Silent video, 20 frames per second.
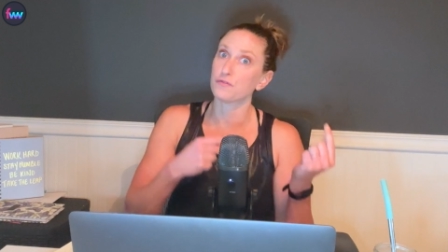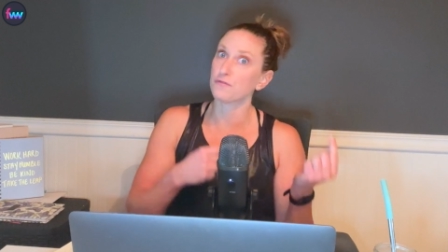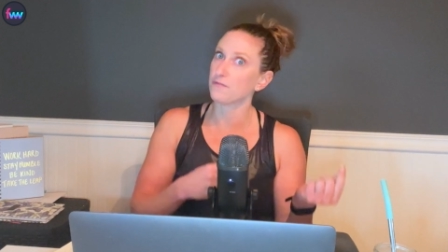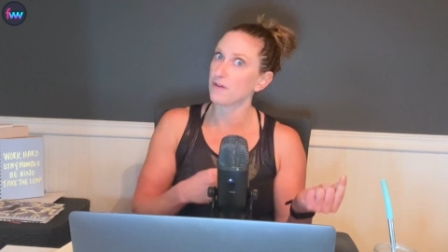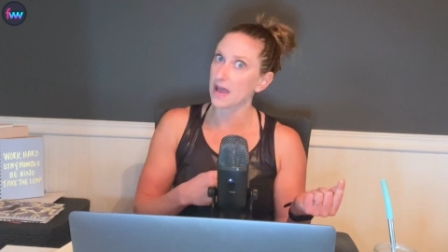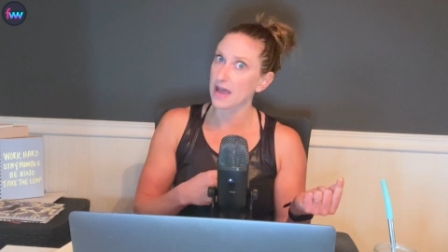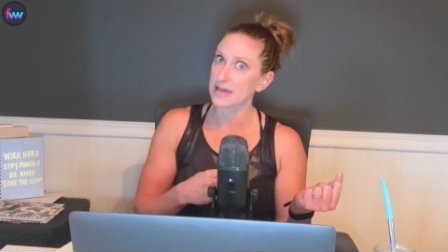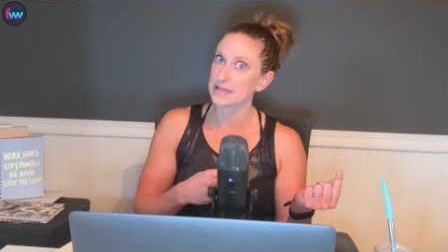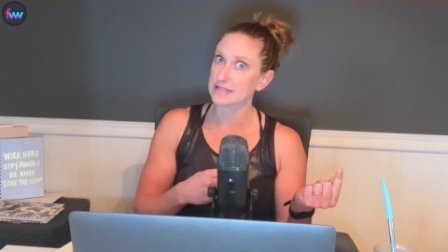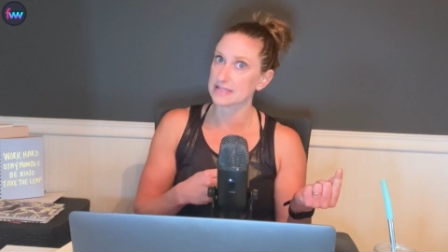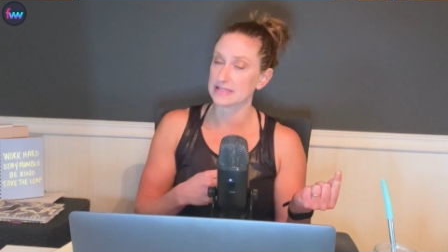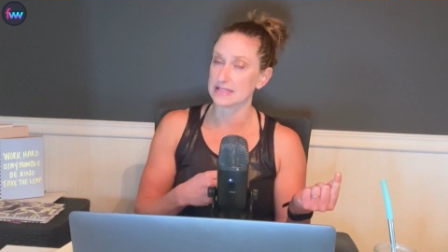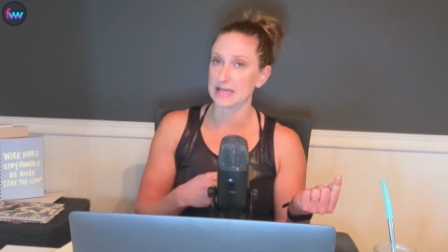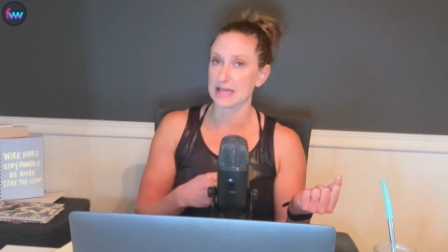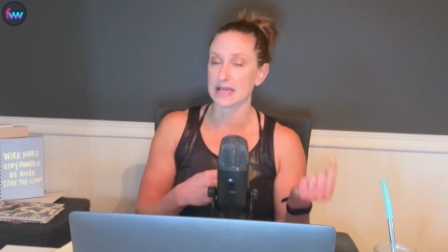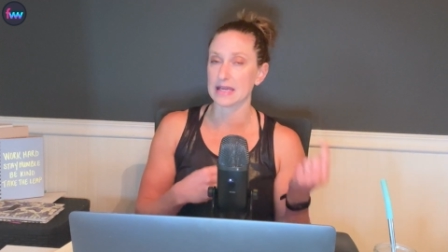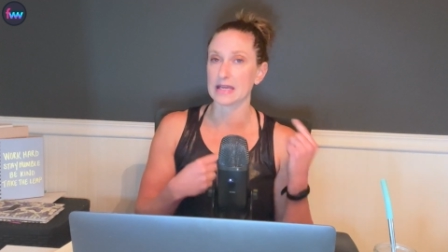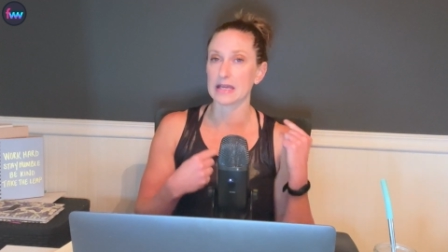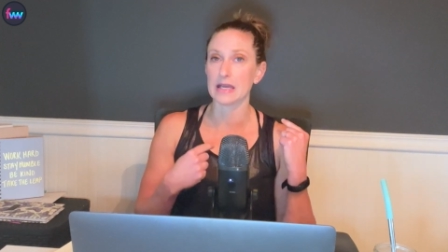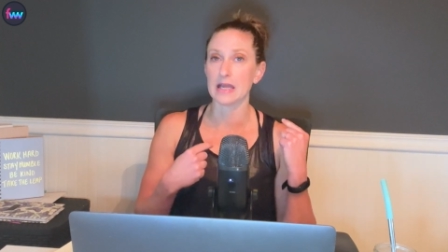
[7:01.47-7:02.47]

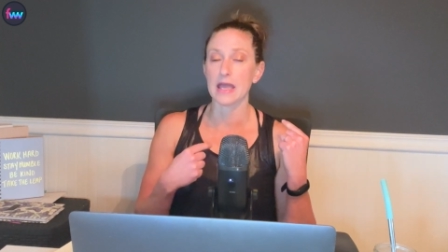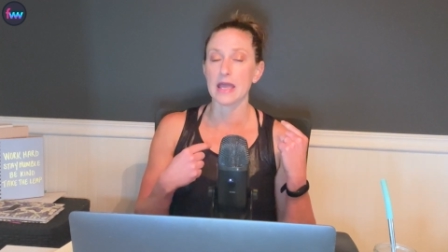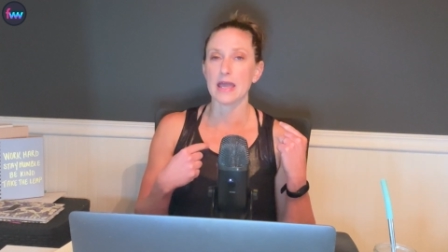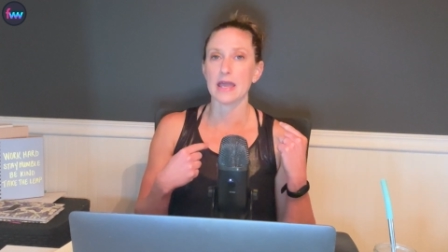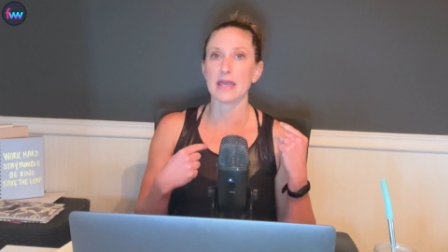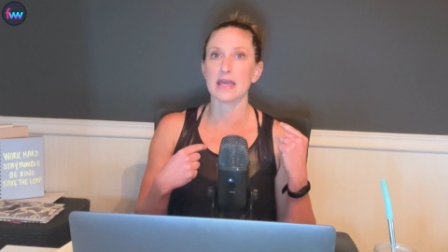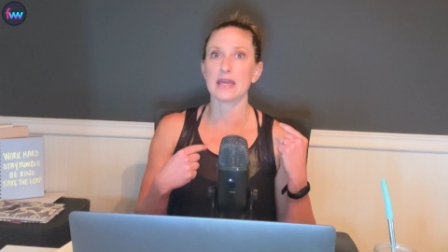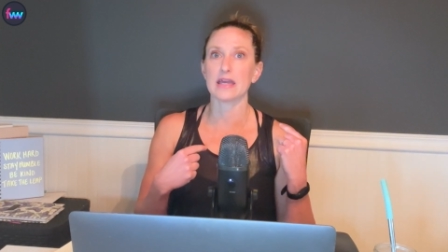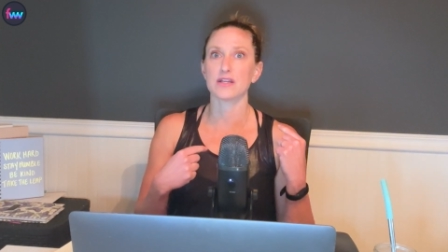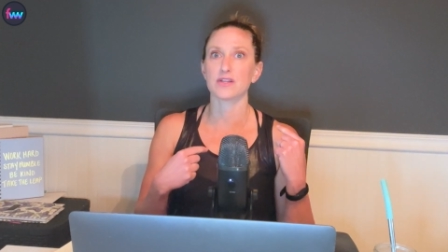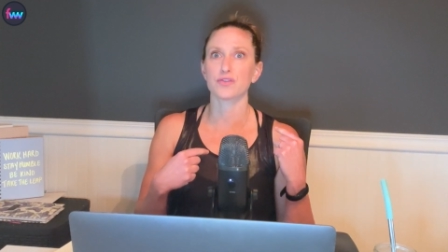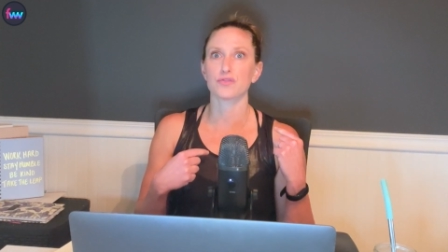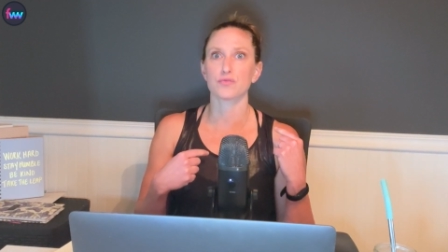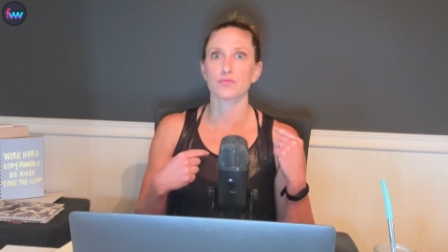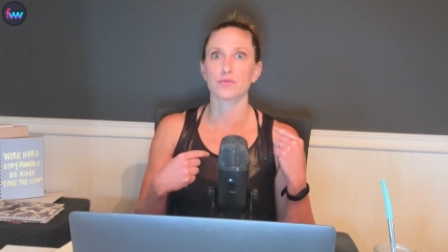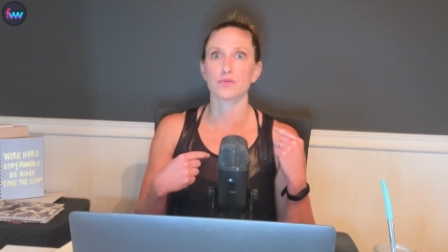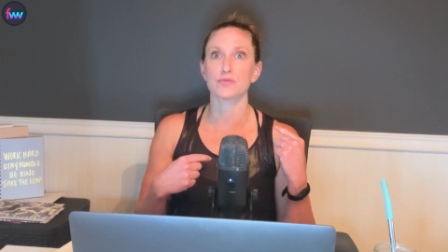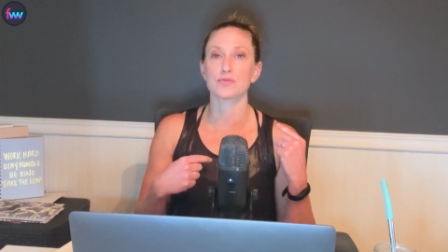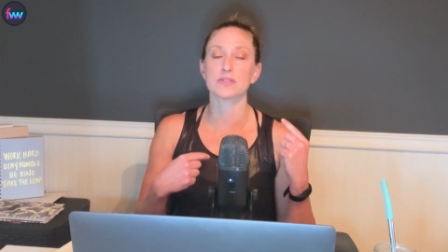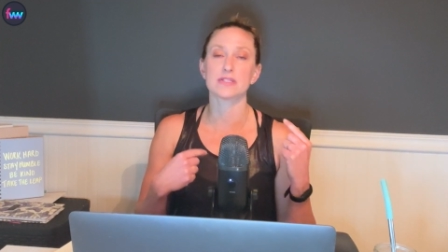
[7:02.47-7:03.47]
fasting and
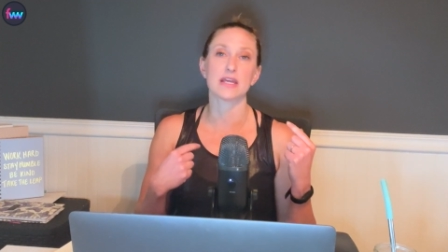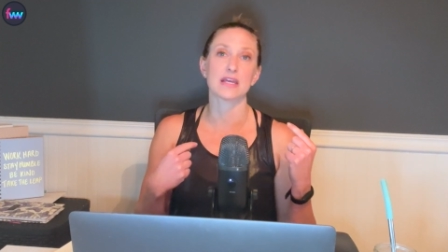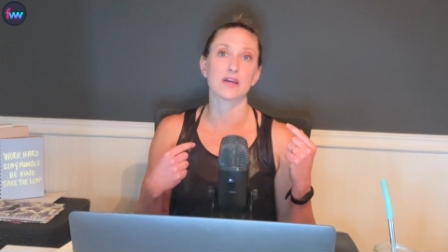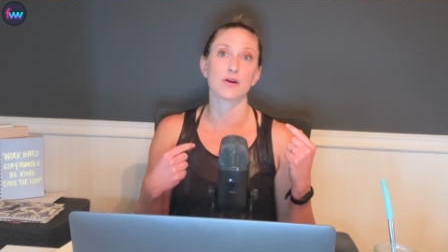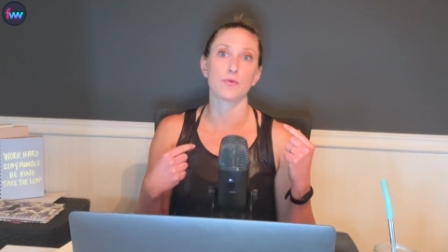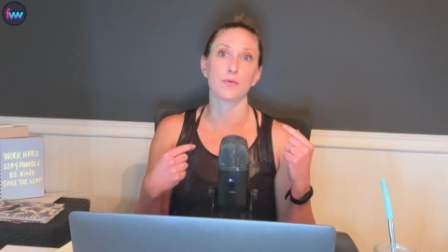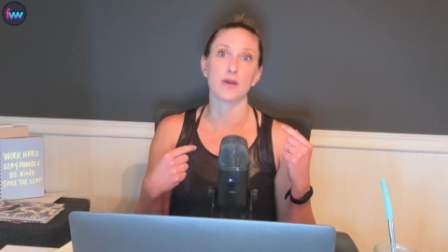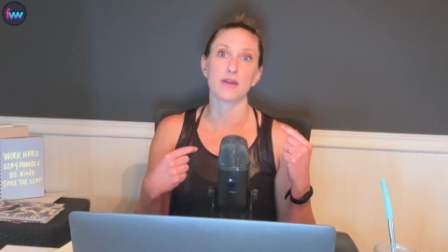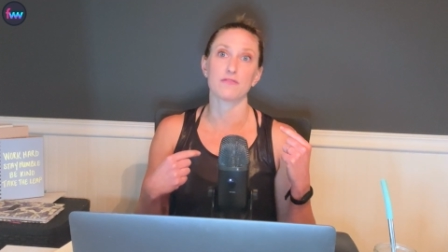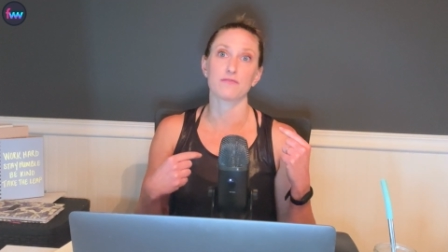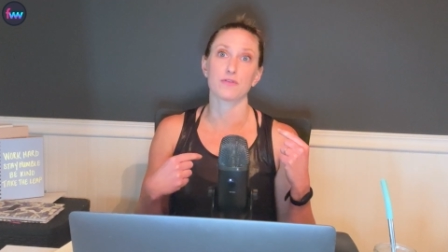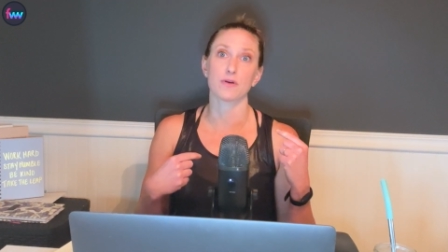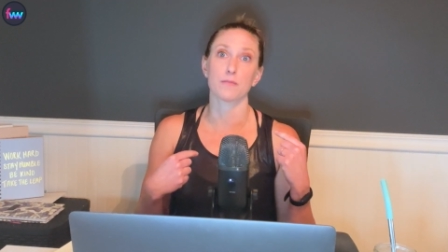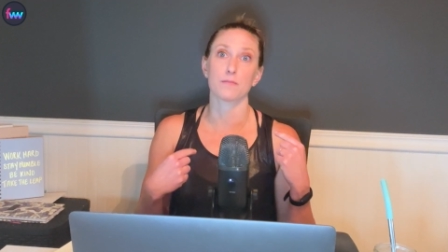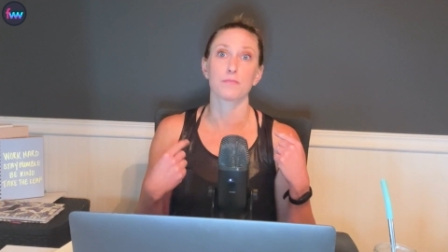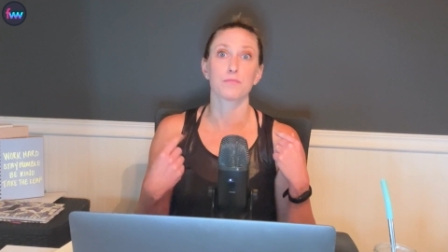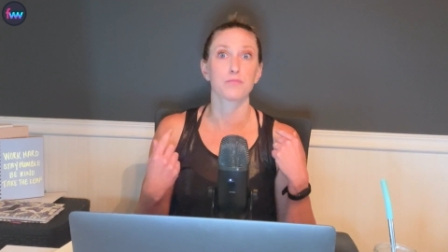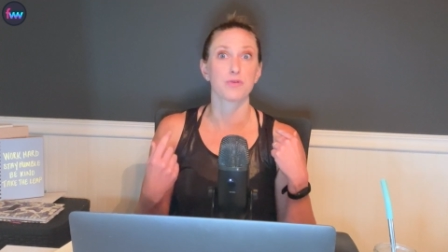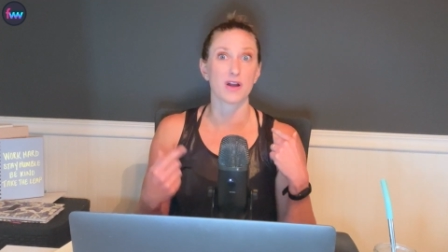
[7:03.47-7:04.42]
through staying away from